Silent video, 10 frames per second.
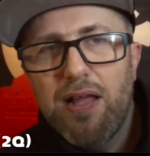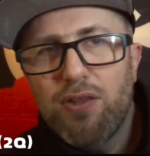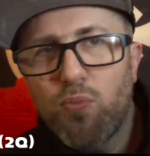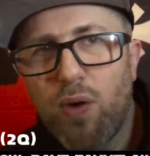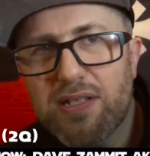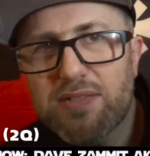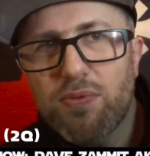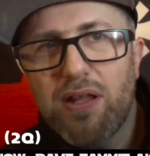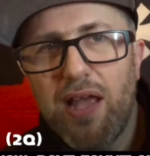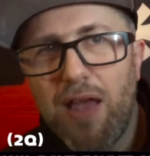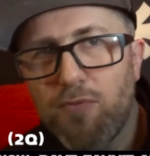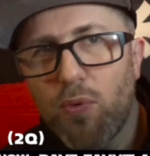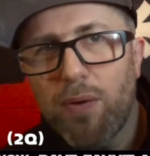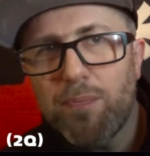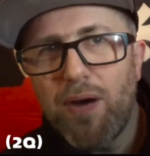the ones
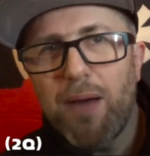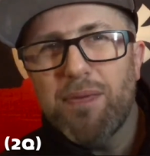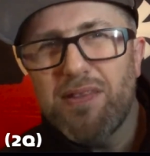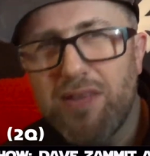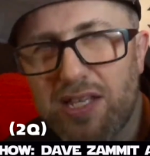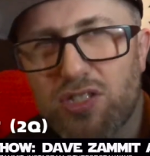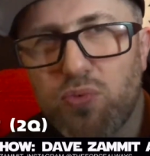everyone buy. But this